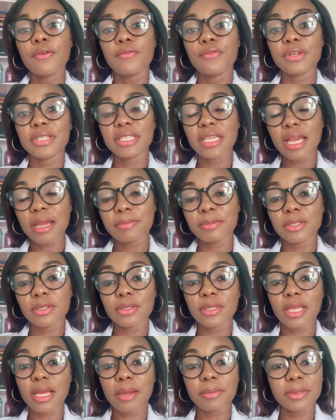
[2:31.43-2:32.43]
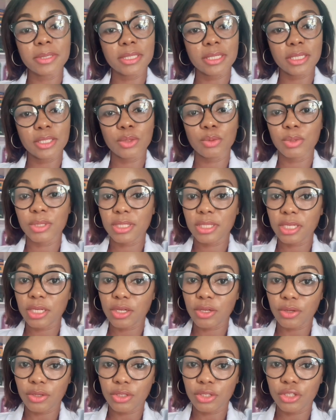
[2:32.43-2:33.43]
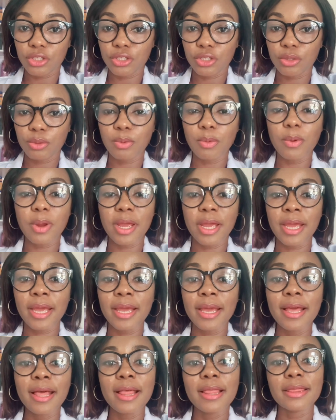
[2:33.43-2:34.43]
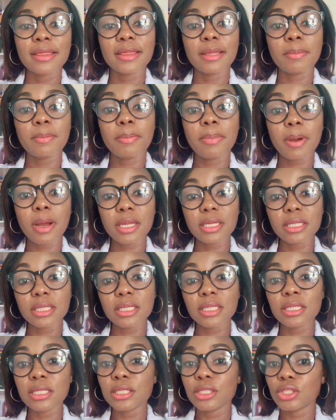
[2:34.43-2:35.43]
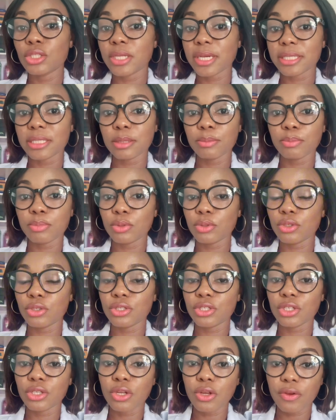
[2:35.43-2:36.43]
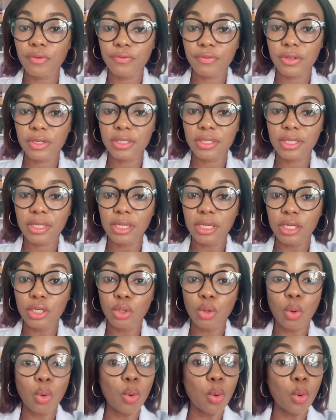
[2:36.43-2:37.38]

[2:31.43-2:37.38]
For type 2 diabetes, we see a condition where the body doesn't produce enough insulin,